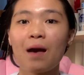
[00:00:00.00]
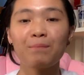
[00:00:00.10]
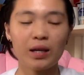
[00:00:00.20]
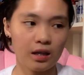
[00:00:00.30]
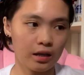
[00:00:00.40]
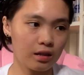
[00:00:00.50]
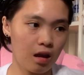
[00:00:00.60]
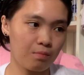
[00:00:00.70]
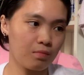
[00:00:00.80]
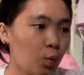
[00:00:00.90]
MPASS
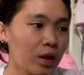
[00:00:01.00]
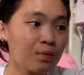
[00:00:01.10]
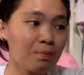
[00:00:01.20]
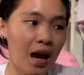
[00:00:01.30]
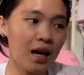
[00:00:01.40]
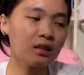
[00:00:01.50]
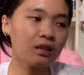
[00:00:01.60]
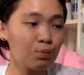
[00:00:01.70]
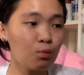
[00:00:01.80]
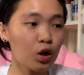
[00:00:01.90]
exam. With math,
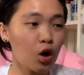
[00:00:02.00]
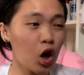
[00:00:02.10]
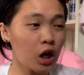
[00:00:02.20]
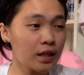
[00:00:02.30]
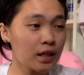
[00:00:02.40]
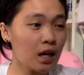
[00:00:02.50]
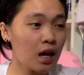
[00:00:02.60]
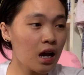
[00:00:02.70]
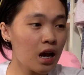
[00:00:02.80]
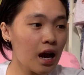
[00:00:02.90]
more on
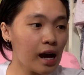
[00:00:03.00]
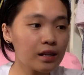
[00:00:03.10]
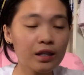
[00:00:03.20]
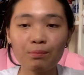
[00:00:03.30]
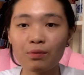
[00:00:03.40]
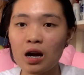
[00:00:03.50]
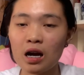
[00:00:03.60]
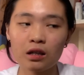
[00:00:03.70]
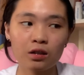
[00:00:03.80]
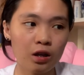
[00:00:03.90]

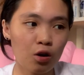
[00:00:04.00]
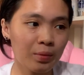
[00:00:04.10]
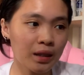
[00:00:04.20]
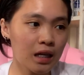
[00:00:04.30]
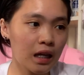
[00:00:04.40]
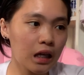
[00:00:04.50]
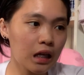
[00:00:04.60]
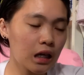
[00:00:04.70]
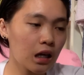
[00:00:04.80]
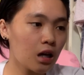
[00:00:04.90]
algebra,
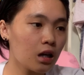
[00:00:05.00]
geometry,